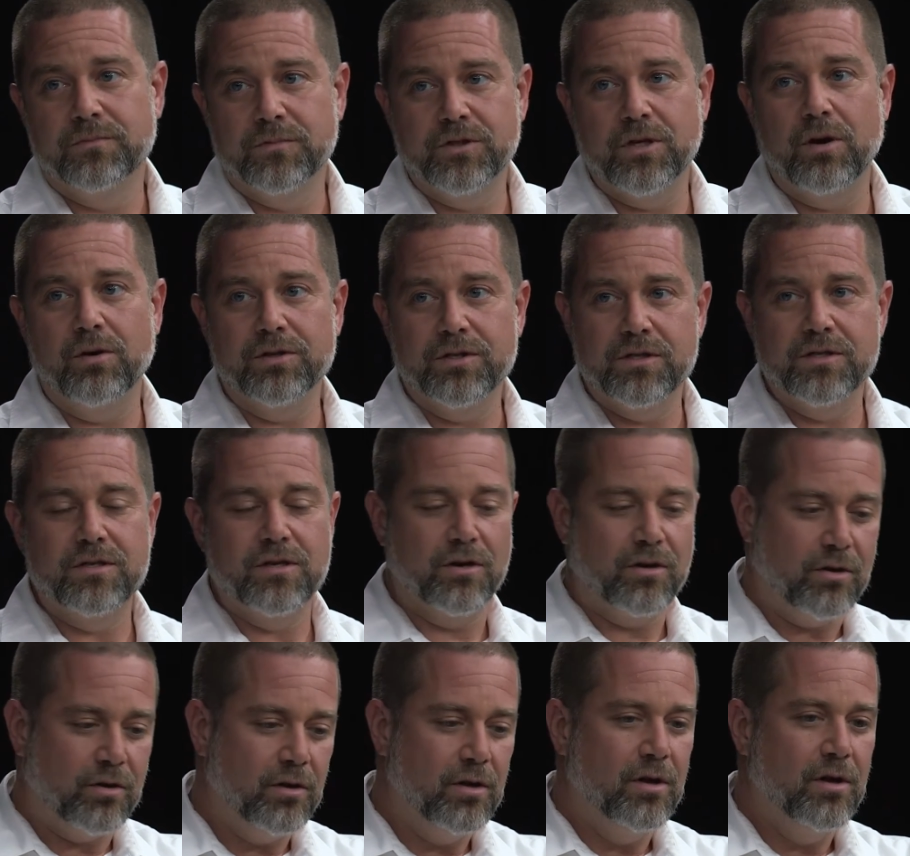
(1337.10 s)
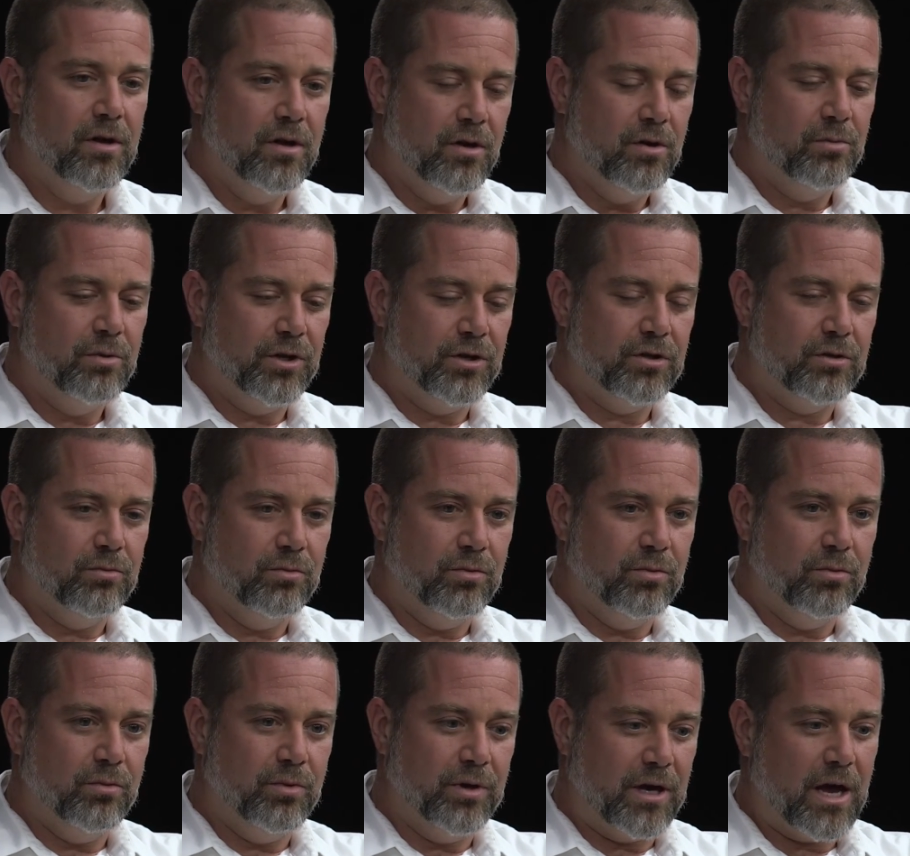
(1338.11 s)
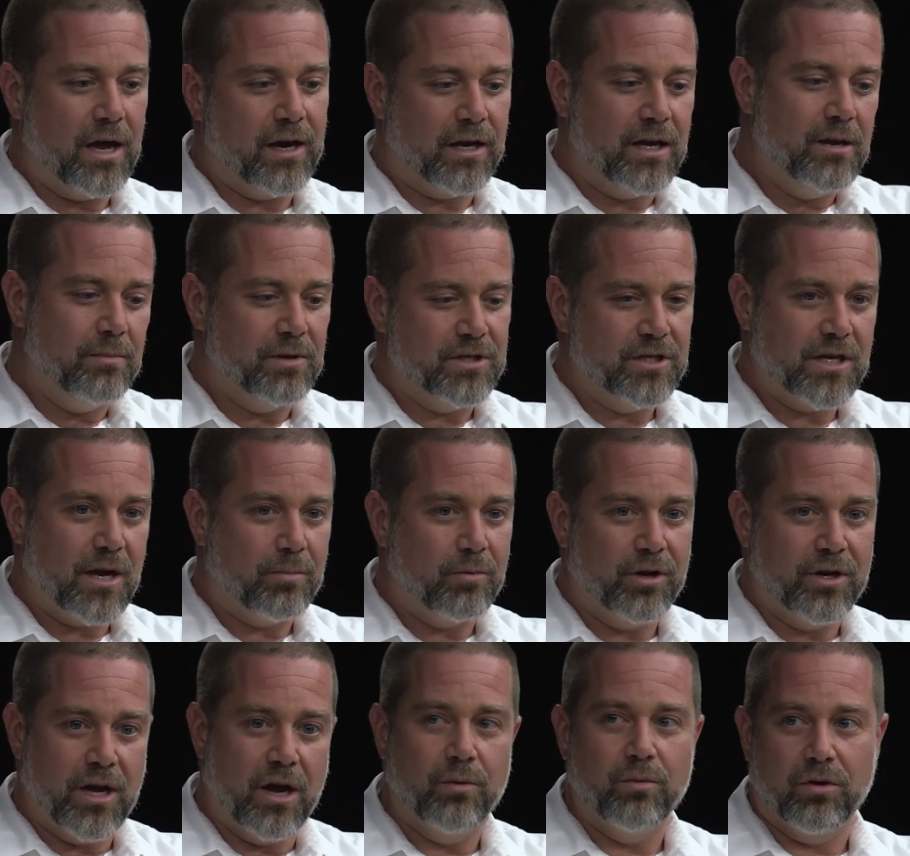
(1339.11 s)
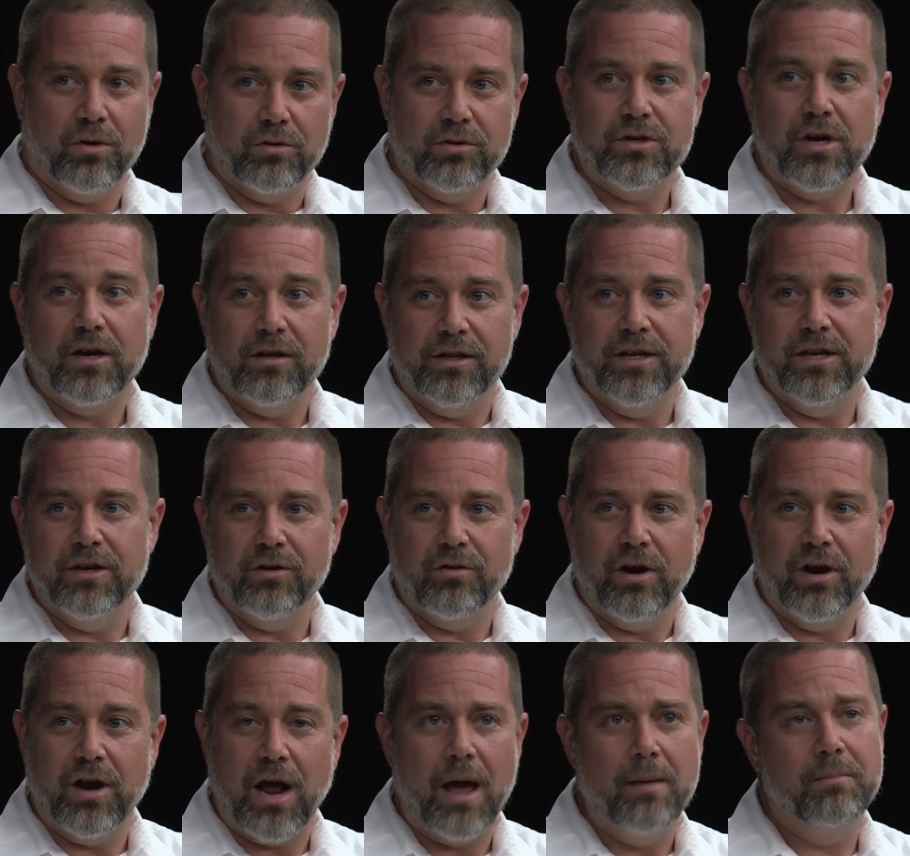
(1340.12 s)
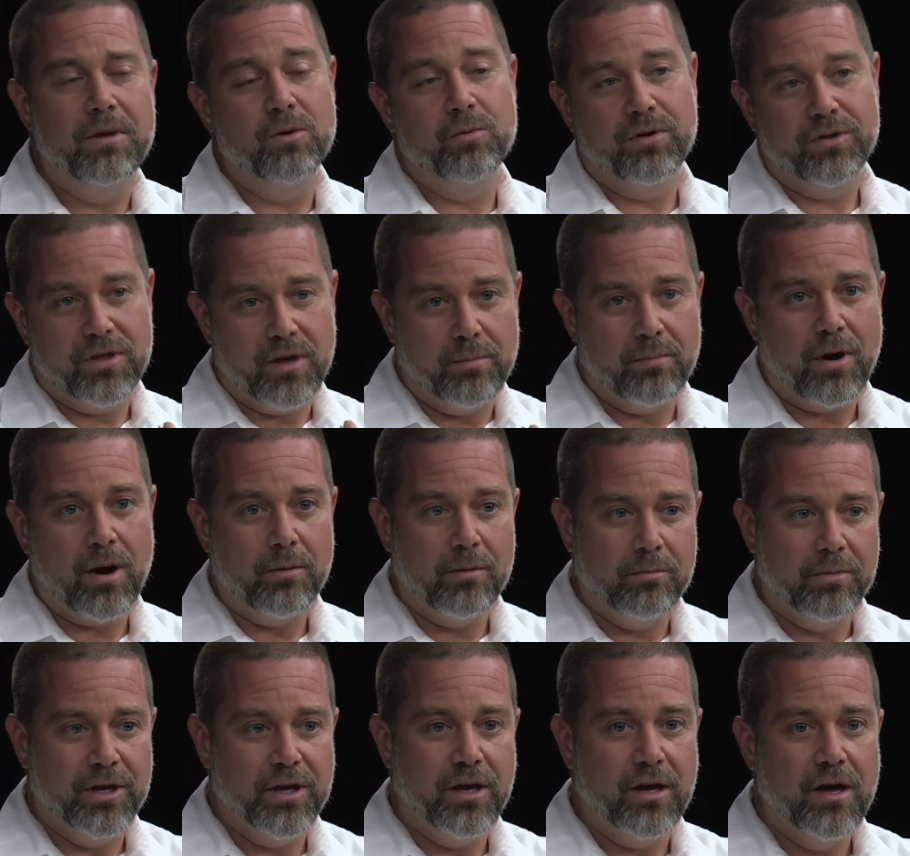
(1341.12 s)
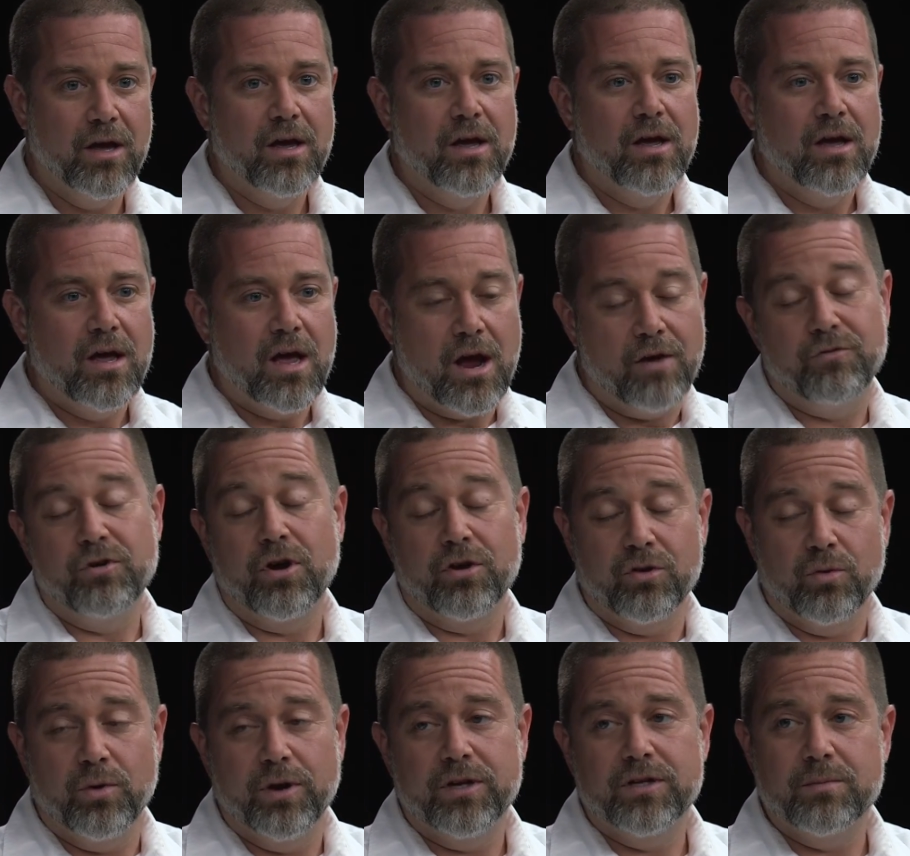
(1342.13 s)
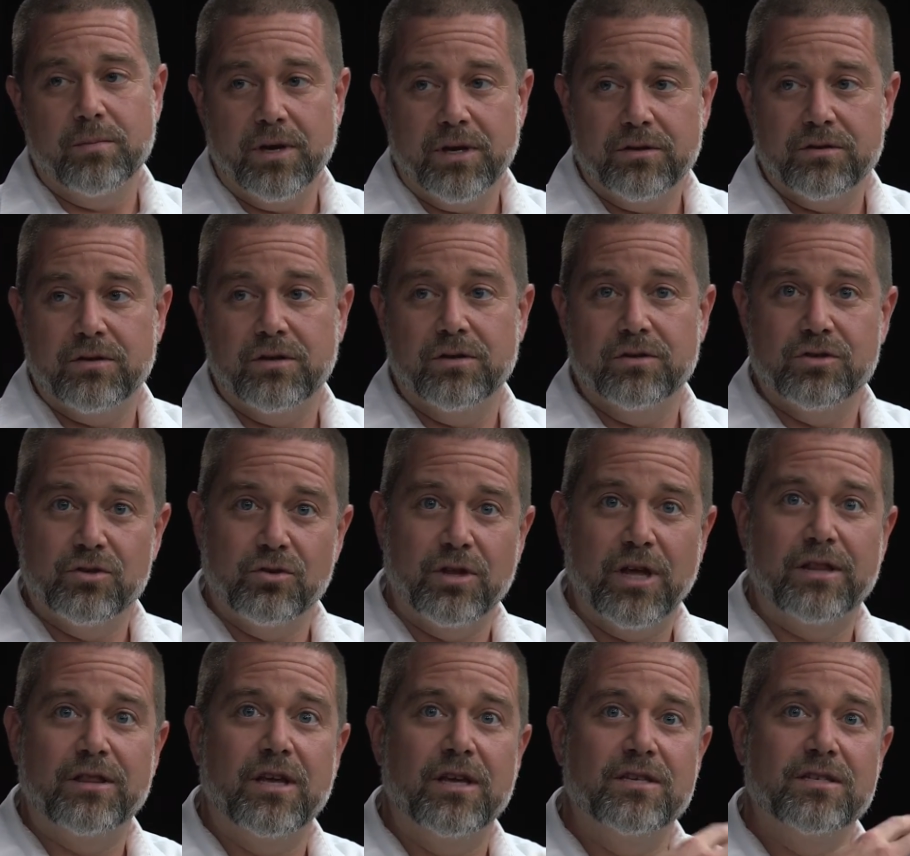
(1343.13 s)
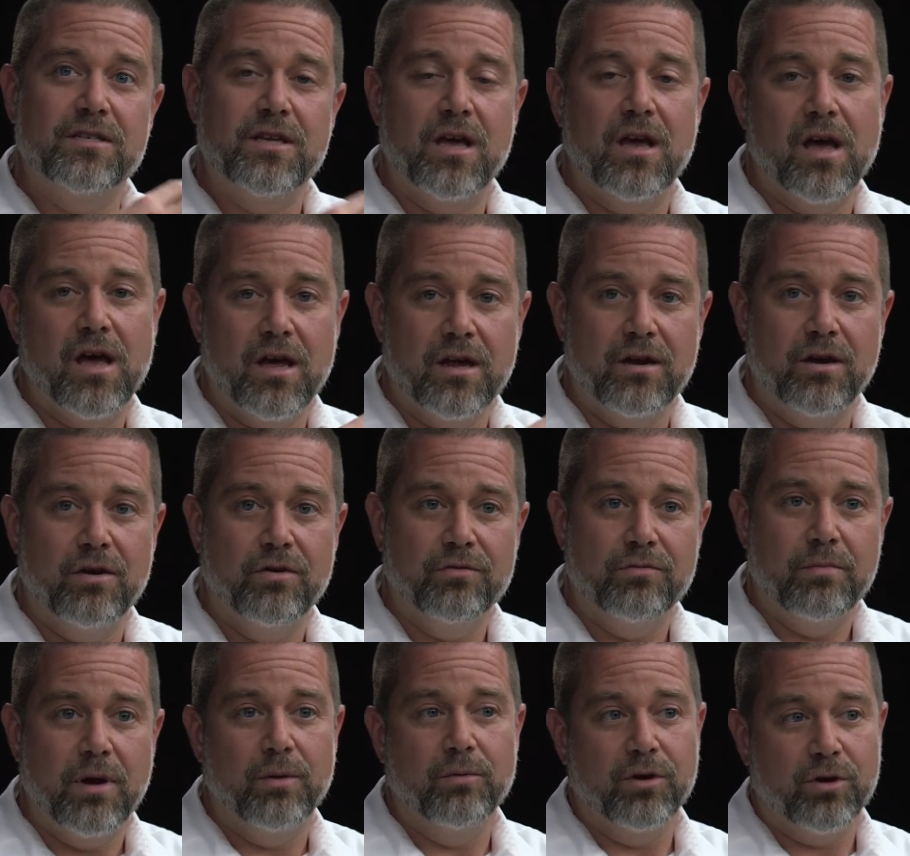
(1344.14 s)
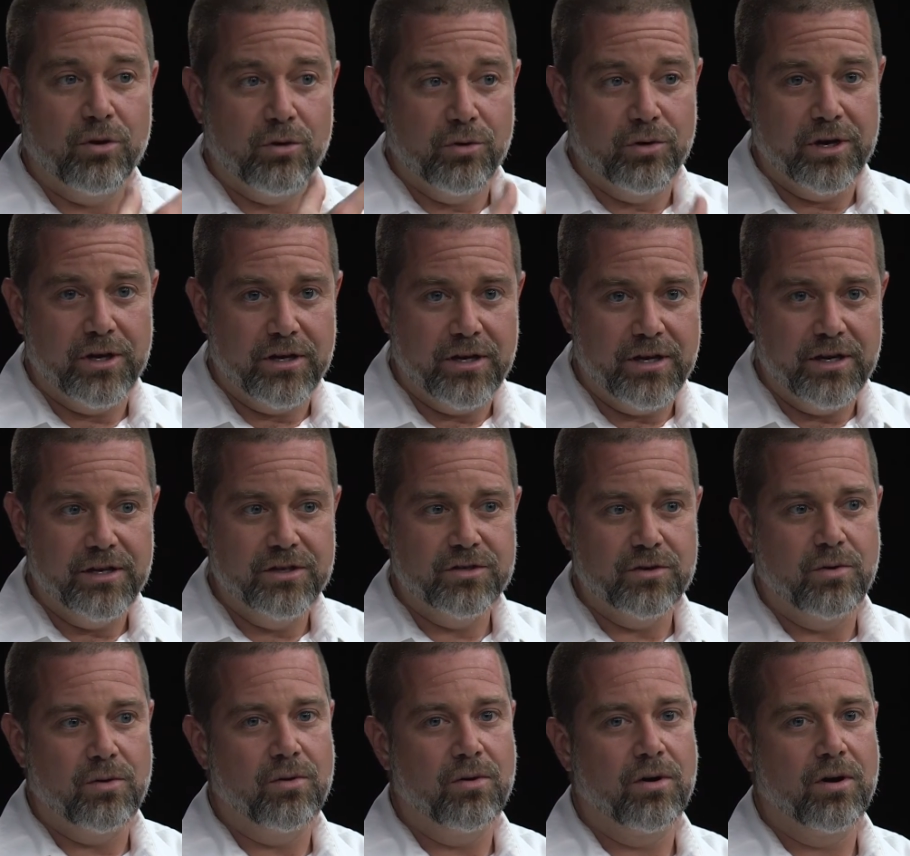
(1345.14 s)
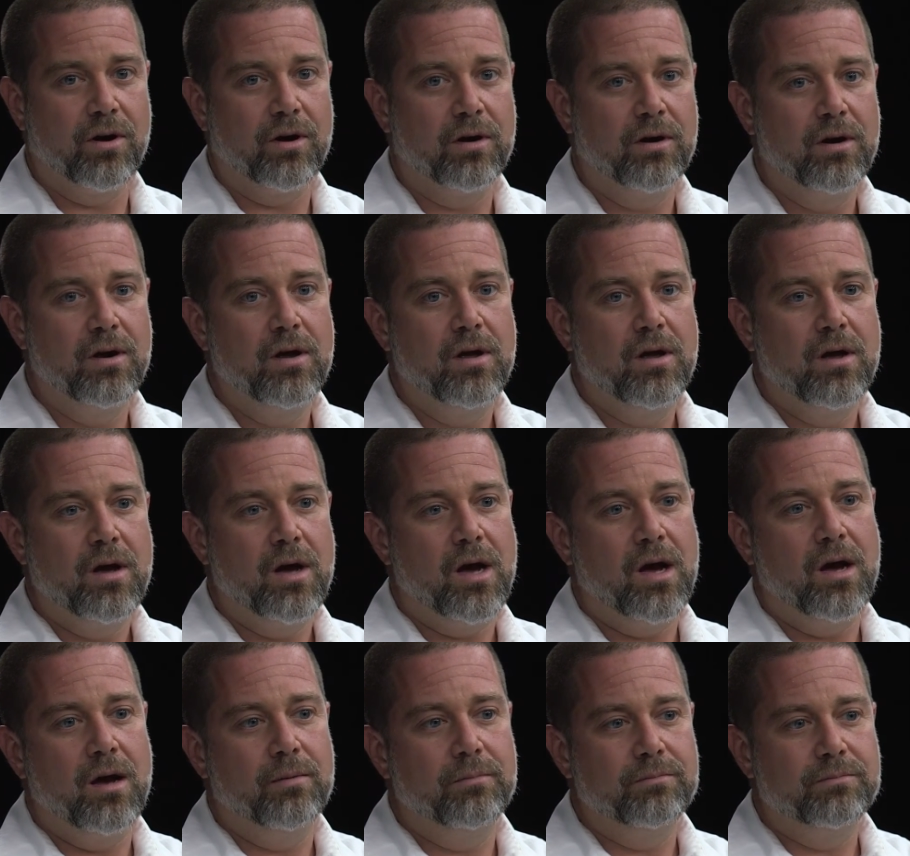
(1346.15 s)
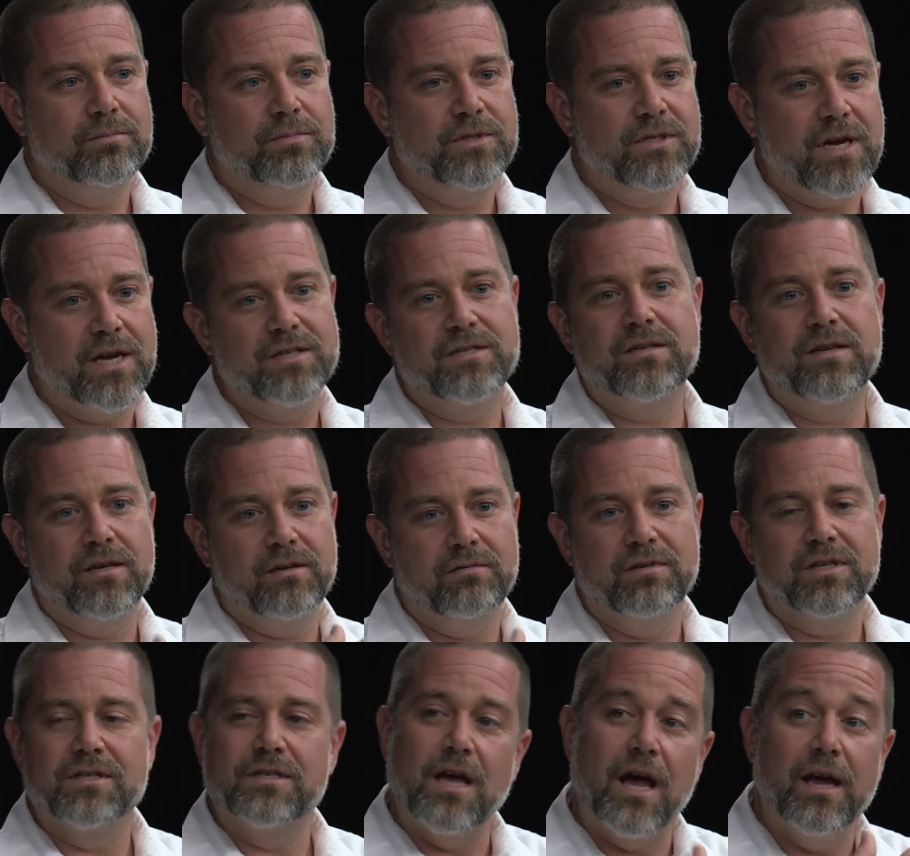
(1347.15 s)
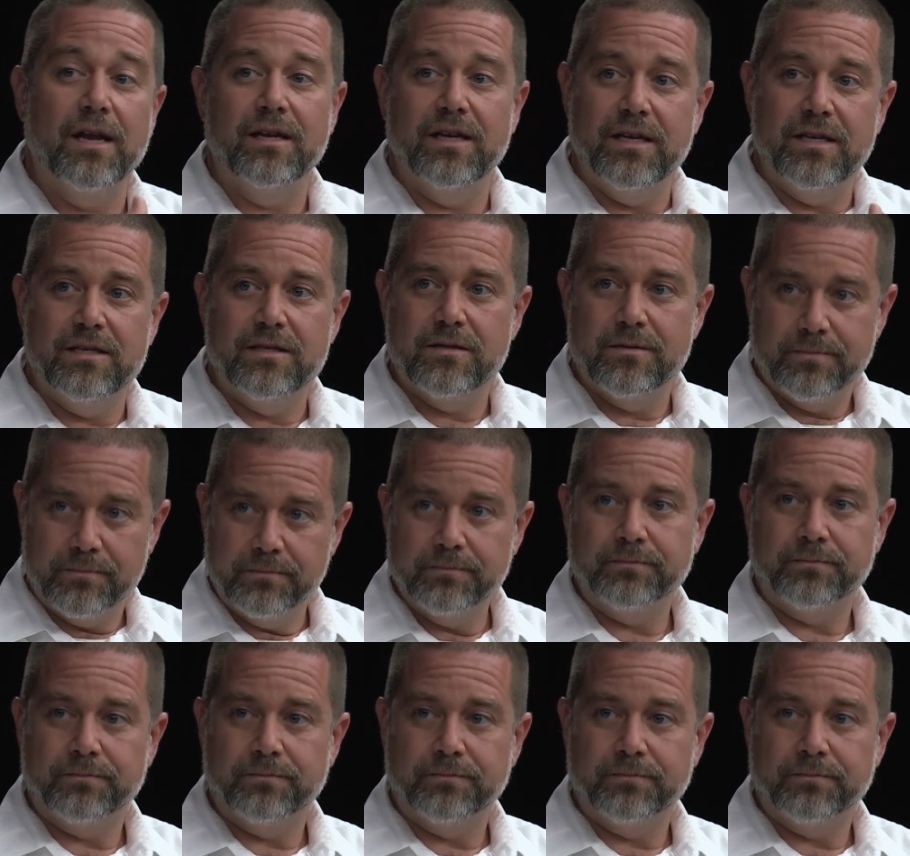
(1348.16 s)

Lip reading: So it's still, we kind of keep it separate, yet we're tightly integrated. I meet with them probably every other week so that they stay ahead of my recruiting needs or testing design needs.